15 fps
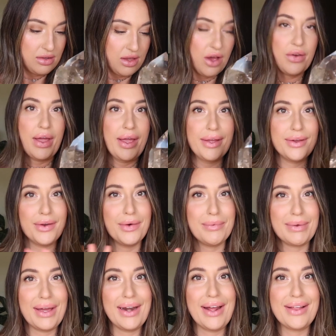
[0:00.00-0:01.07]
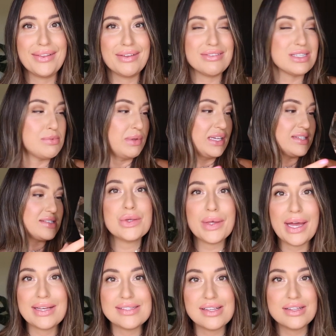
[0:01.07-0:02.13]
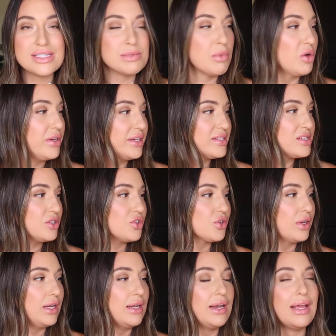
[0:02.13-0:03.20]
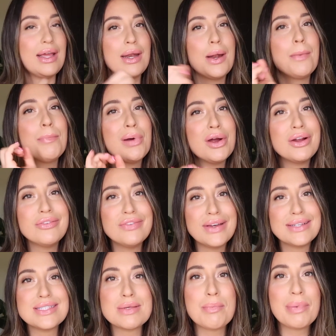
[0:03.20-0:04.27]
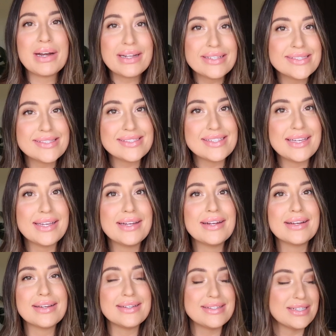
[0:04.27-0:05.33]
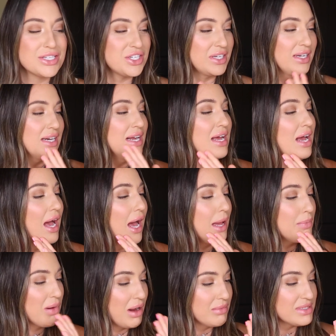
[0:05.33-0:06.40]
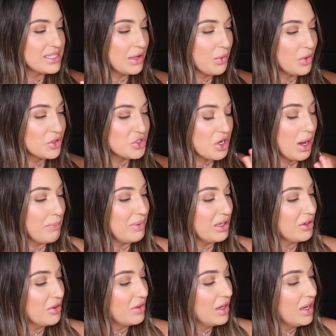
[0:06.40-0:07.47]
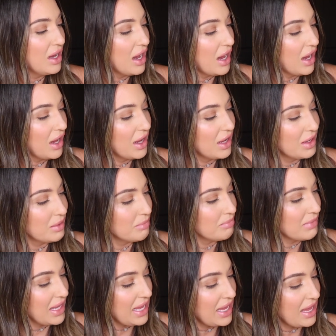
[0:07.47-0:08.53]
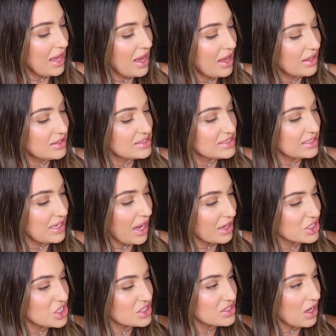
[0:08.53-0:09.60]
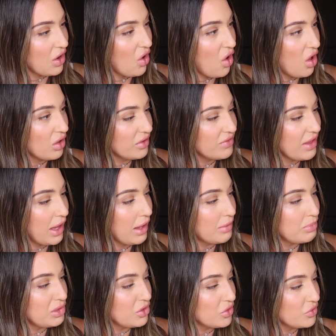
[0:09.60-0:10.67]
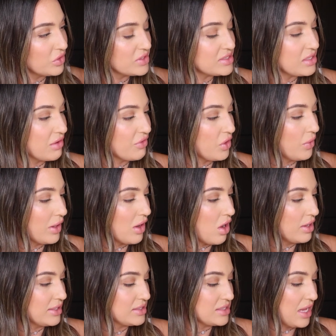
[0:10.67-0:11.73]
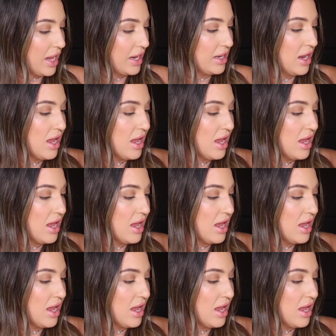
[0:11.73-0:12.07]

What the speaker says: Okay, oh my god, I love this piece. So yes, a smoky citrine in perfect, pristine condition. I promise I won't drop you. And yeah, she's got all of that beautiful stuff going on inside.